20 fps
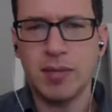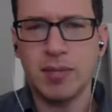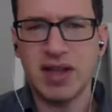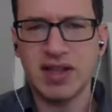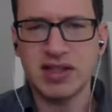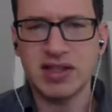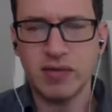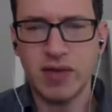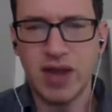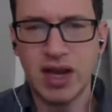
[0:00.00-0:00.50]

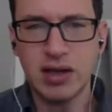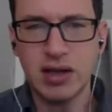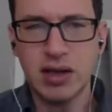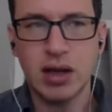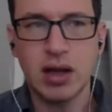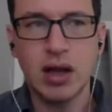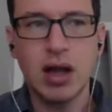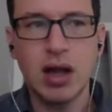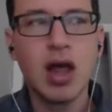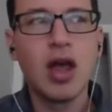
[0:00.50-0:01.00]

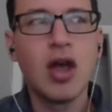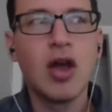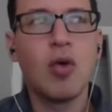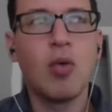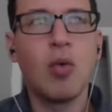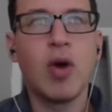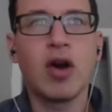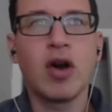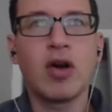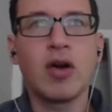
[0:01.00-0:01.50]
Pennsylvania,
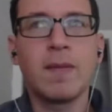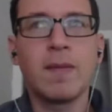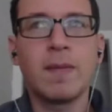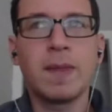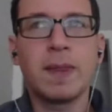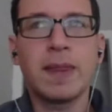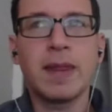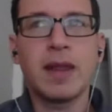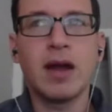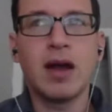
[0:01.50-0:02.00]
where
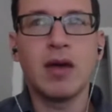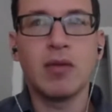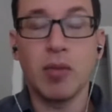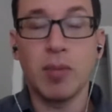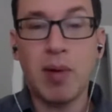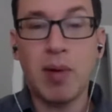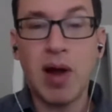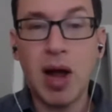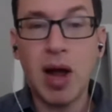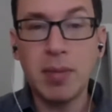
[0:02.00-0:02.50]

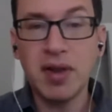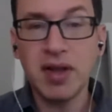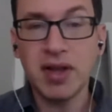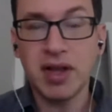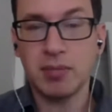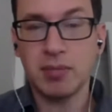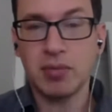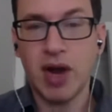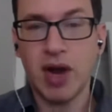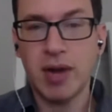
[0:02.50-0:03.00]

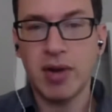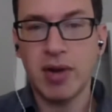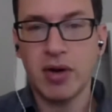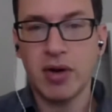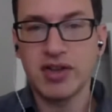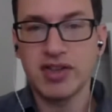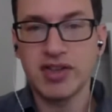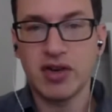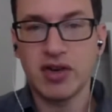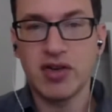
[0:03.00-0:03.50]
Republican
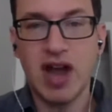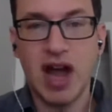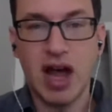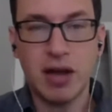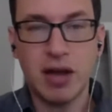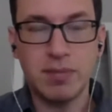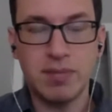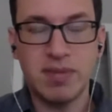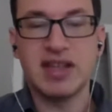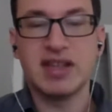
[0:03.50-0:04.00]
primaries are
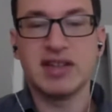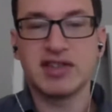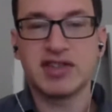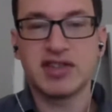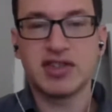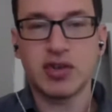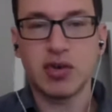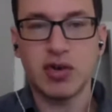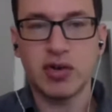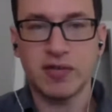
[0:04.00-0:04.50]
not being
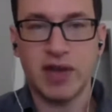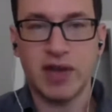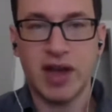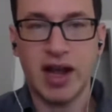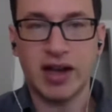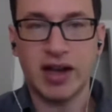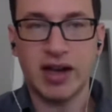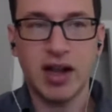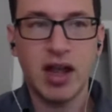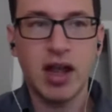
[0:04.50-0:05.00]

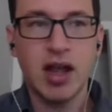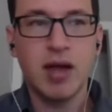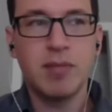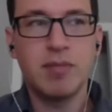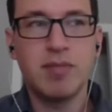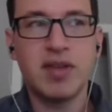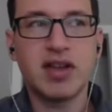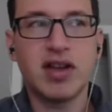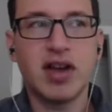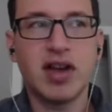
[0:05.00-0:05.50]
certified
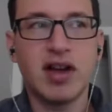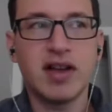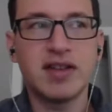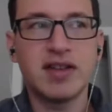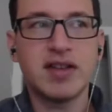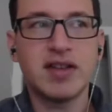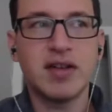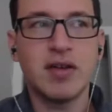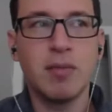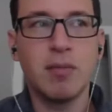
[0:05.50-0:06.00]

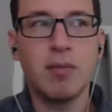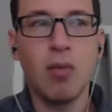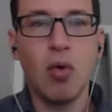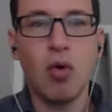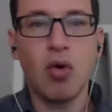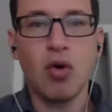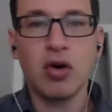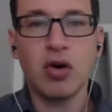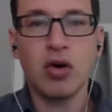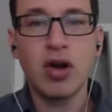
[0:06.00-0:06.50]
because
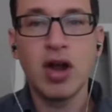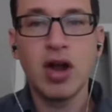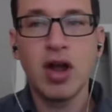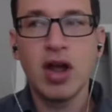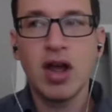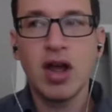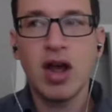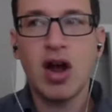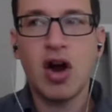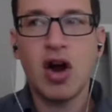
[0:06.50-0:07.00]
more
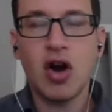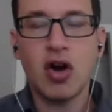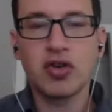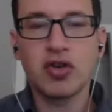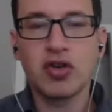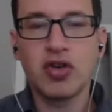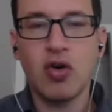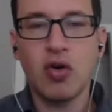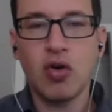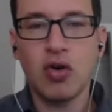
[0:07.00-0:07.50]

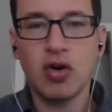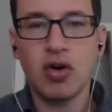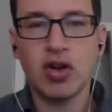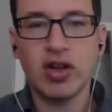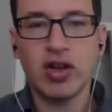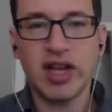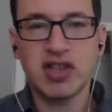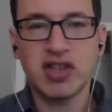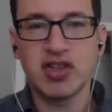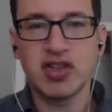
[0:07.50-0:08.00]
hardcore
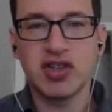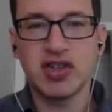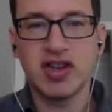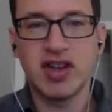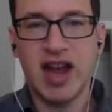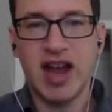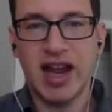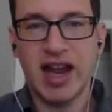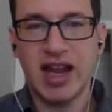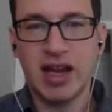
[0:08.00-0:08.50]
election
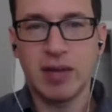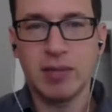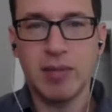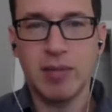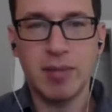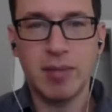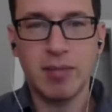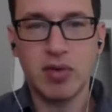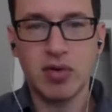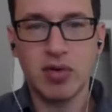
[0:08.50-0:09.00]
denying
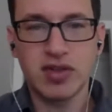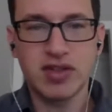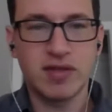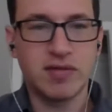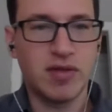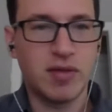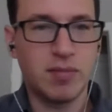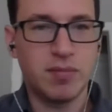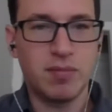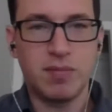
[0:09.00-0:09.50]
members
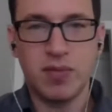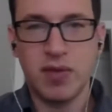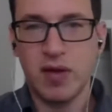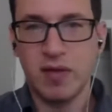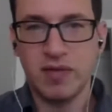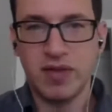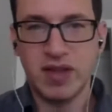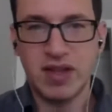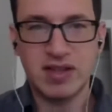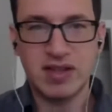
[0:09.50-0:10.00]
of
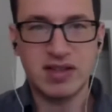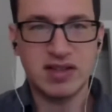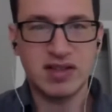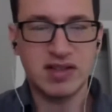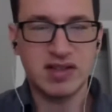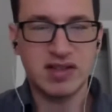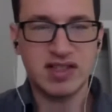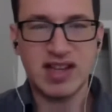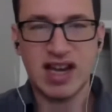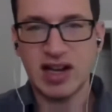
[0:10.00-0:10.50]

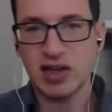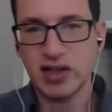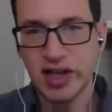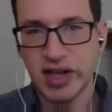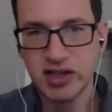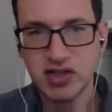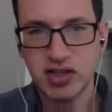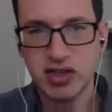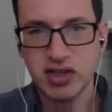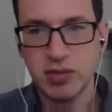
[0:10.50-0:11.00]
these state
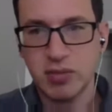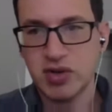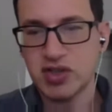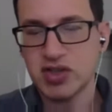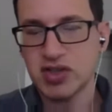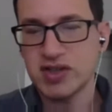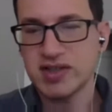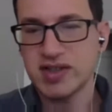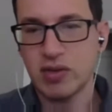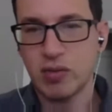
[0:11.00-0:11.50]
election
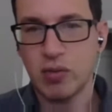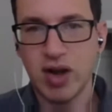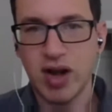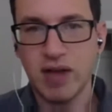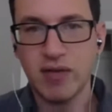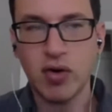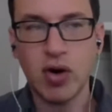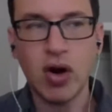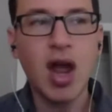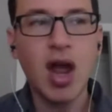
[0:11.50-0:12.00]
commissions and
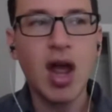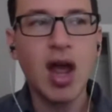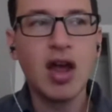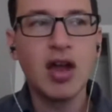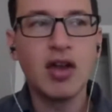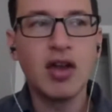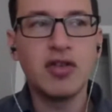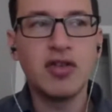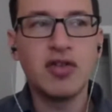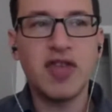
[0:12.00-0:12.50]
whatever
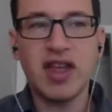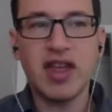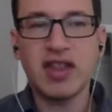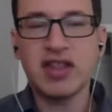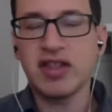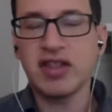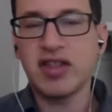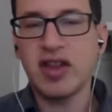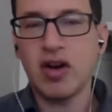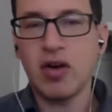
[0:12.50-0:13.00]

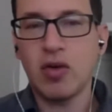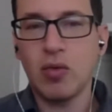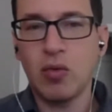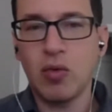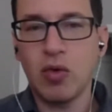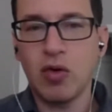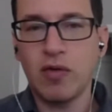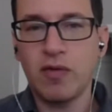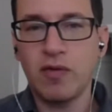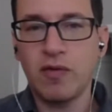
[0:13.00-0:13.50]
think that there
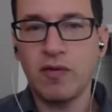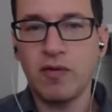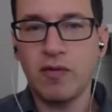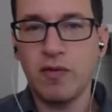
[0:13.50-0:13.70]
were